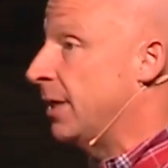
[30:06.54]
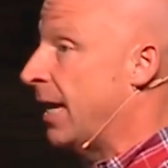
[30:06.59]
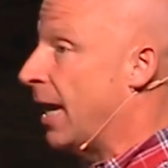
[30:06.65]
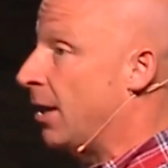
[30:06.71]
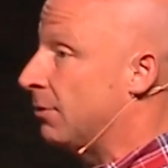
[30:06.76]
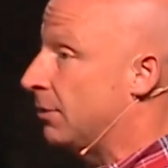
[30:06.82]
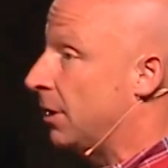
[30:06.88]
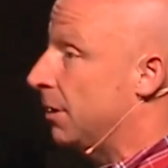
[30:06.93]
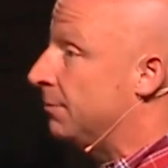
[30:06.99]

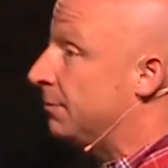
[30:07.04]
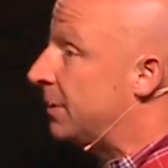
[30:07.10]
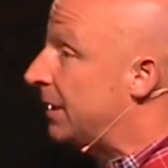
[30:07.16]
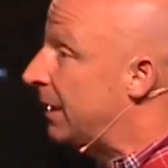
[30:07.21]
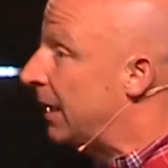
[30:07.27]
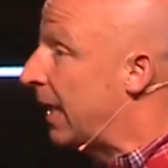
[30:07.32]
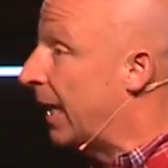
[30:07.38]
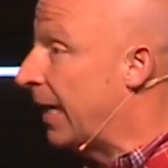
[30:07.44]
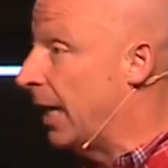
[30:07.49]
outcomes,
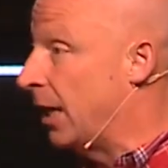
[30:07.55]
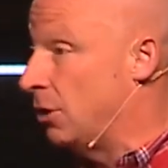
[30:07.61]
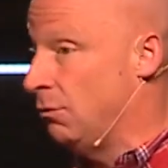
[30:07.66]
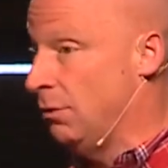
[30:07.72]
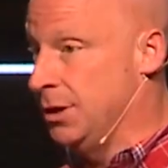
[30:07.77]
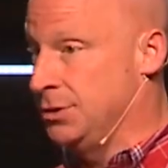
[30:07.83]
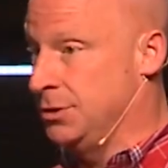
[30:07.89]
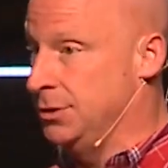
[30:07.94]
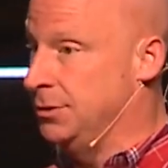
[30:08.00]
then I got
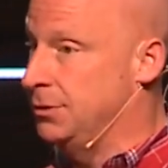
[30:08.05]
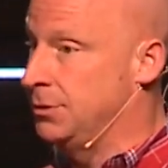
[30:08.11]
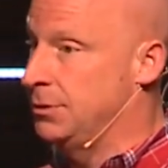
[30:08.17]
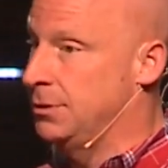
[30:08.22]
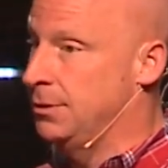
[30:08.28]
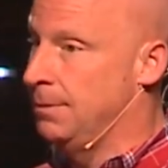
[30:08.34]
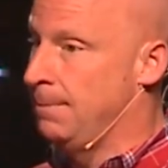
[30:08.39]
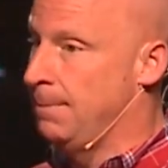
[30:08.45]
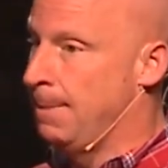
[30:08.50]

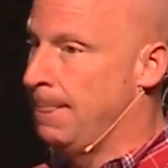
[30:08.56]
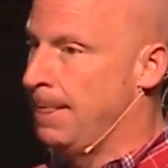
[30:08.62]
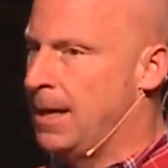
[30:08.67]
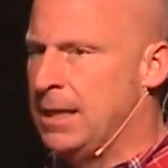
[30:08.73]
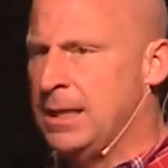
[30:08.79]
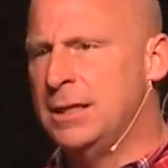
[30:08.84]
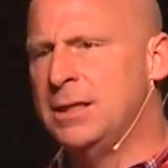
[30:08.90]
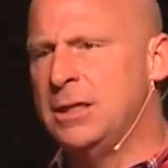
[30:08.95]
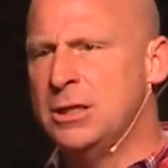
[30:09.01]
questions.
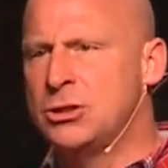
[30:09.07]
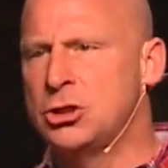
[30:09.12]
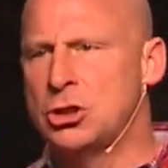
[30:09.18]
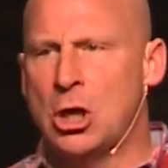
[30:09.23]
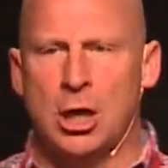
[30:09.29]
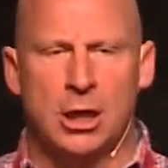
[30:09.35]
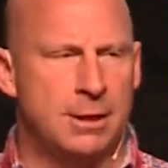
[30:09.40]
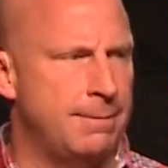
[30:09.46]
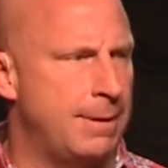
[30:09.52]
Let's
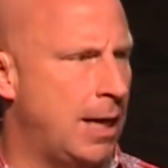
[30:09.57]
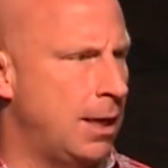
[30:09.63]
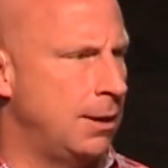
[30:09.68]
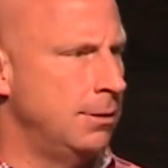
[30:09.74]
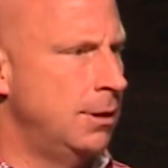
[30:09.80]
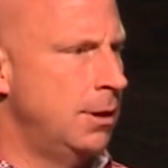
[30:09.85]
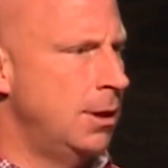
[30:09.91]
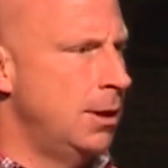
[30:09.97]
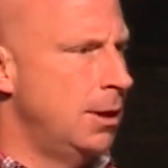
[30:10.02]
talk
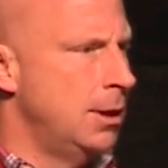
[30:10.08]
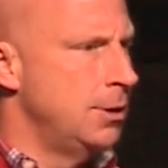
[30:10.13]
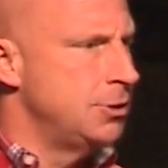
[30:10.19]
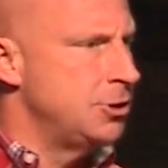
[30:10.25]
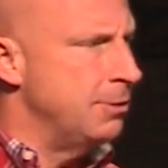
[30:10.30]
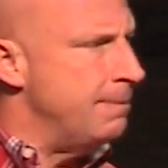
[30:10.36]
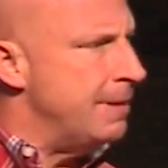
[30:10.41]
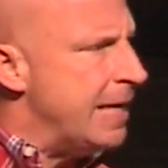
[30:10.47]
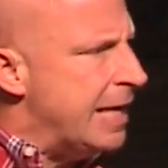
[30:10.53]
about
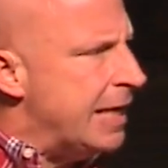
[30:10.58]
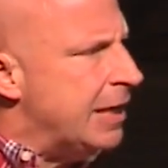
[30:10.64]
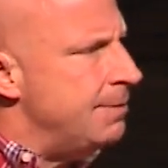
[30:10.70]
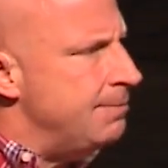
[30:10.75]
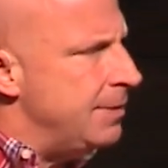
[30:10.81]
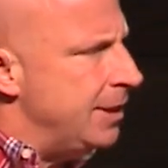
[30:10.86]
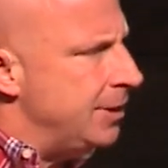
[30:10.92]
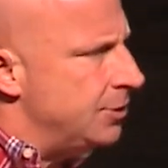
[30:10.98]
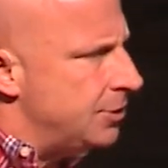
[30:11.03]
some
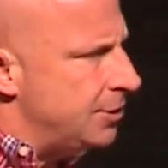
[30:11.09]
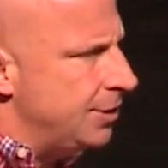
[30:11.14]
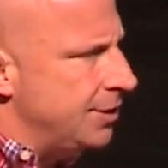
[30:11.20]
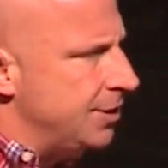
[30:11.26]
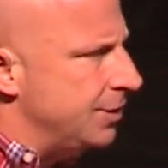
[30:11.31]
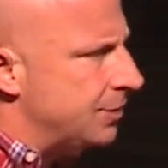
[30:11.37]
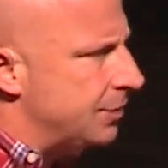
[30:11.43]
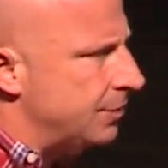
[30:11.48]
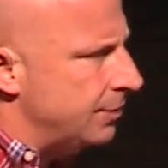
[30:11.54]
enemies to
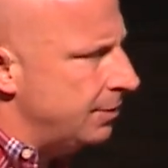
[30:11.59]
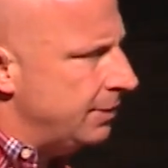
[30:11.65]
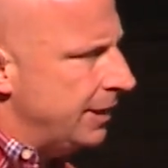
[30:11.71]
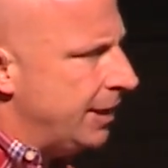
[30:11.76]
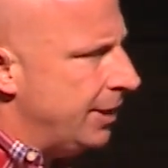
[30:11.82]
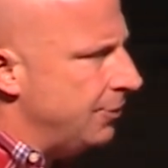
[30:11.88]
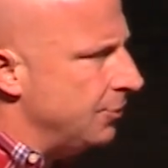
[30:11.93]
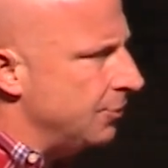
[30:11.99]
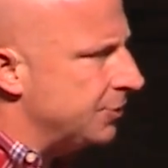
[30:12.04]
this
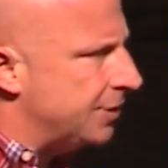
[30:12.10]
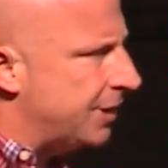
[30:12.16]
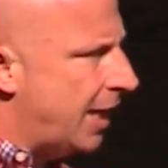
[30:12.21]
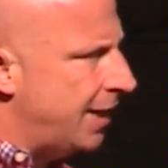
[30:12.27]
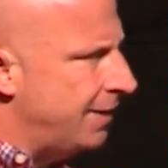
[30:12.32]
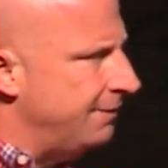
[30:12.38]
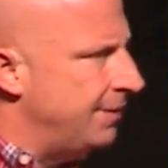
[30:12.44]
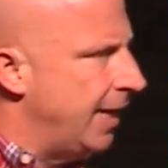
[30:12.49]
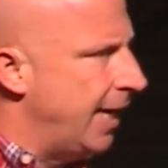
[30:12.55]
either
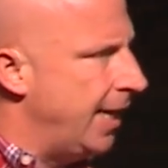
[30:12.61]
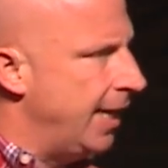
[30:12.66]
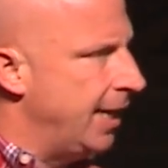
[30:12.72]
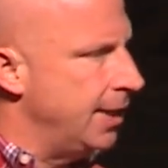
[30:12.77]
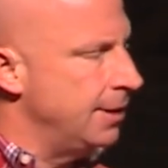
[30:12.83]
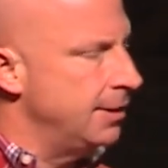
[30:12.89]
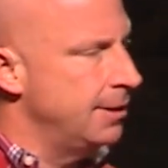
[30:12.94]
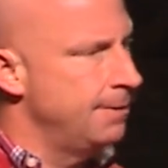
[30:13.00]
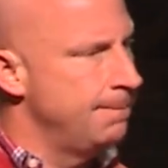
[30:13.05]
side of the
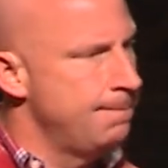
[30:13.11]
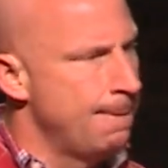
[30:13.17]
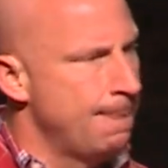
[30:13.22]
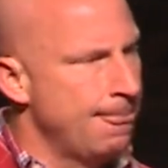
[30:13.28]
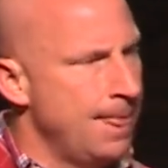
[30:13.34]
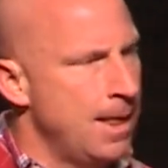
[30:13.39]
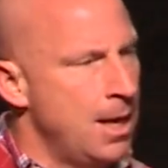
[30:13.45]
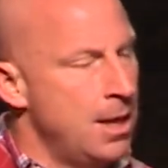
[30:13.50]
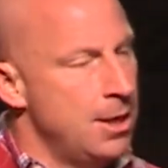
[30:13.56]
and.
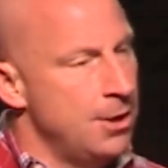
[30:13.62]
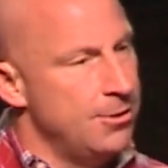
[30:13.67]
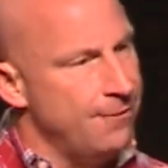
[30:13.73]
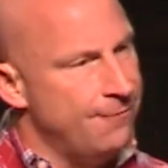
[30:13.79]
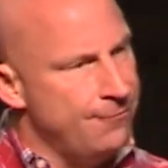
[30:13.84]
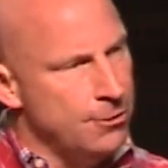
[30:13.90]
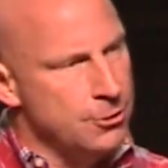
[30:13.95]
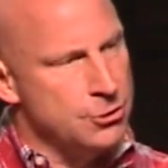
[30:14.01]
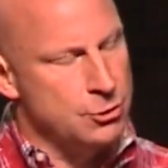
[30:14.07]
The
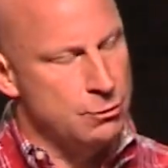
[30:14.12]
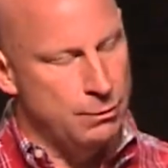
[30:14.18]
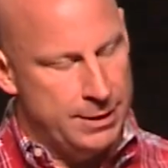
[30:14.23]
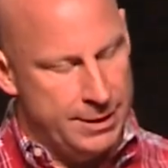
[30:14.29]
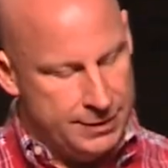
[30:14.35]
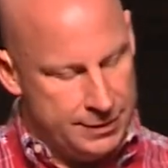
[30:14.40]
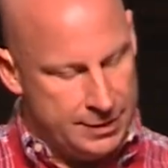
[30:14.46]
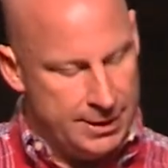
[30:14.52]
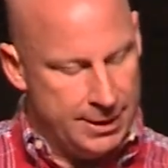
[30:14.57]
first one
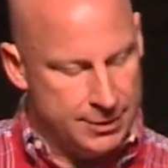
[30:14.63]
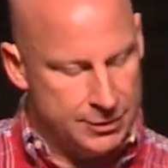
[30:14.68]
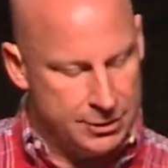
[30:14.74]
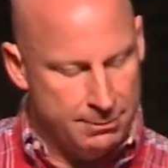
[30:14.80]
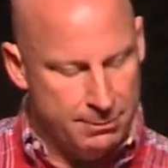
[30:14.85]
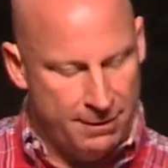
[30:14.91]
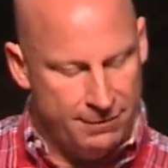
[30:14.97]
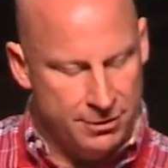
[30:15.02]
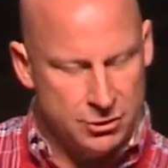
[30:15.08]
is this.
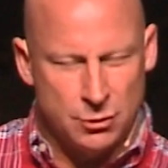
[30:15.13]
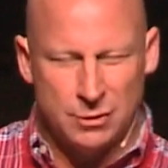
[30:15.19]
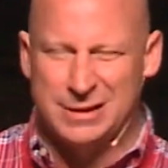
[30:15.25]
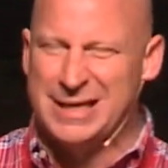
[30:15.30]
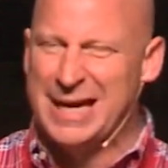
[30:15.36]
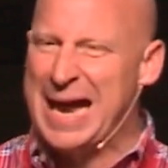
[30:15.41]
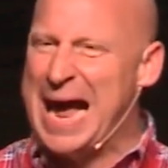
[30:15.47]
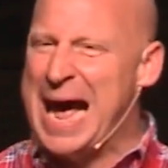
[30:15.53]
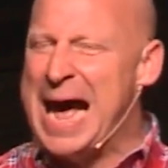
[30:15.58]
Some of us would
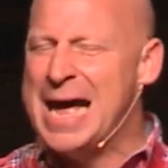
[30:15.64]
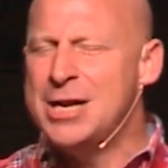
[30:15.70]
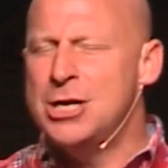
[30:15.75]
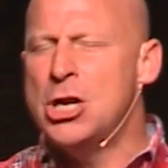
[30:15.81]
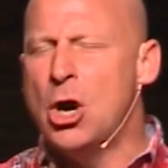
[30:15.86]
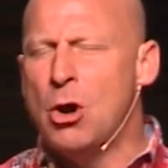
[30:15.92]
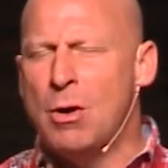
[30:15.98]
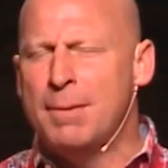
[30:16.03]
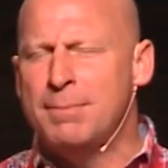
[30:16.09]
say, I
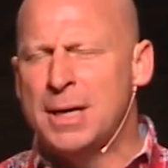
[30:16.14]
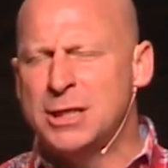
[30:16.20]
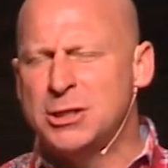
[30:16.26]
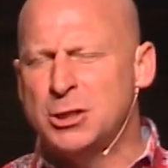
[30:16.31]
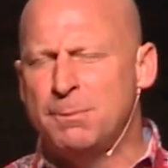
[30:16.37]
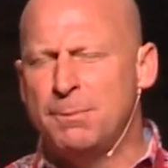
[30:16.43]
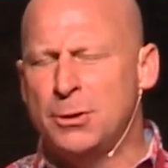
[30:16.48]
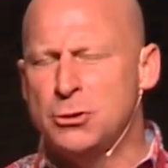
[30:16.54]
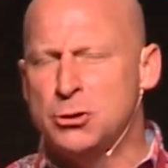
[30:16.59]
know I'm not
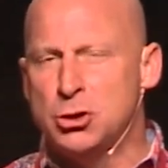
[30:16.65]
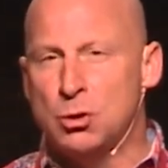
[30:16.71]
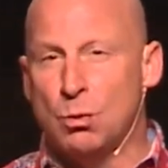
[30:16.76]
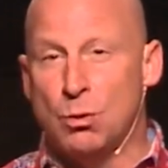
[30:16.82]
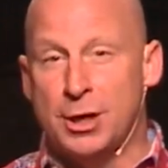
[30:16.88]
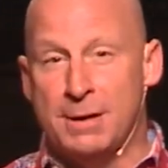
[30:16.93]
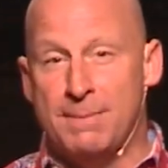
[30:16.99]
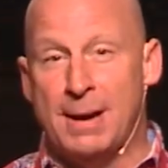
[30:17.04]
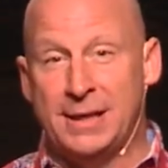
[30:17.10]
supposed to
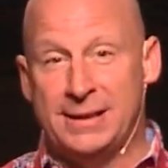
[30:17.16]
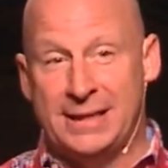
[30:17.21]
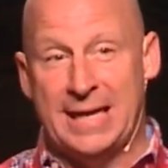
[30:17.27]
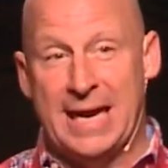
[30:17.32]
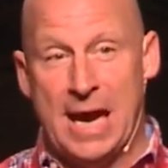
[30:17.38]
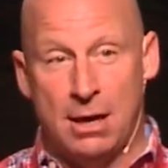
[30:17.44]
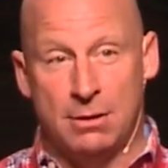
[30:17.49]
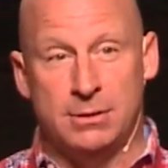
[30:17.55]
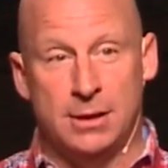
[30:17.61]
worry about
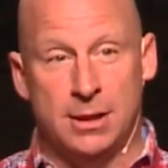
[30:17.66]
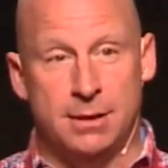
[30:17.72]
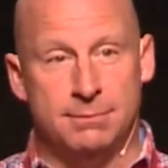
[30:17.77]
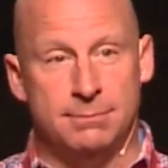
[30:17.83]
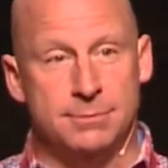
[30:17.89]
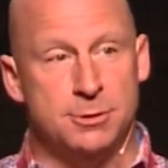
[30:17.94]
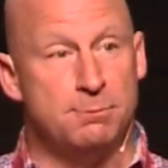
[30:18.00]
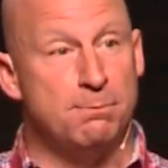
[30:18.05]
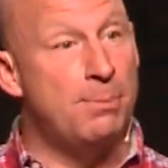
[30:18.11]
the
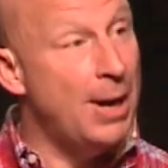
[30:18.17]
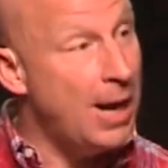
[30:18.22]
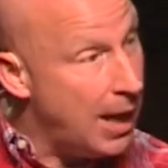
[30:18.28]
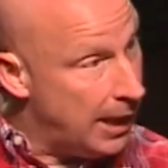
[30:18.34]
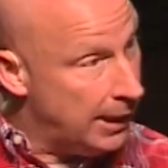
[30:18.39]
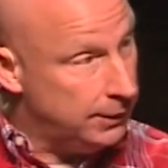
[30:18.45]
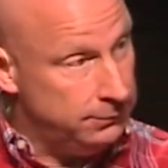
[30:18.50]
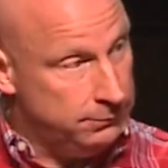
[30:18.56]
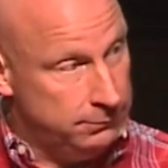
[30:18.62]
outcomes, but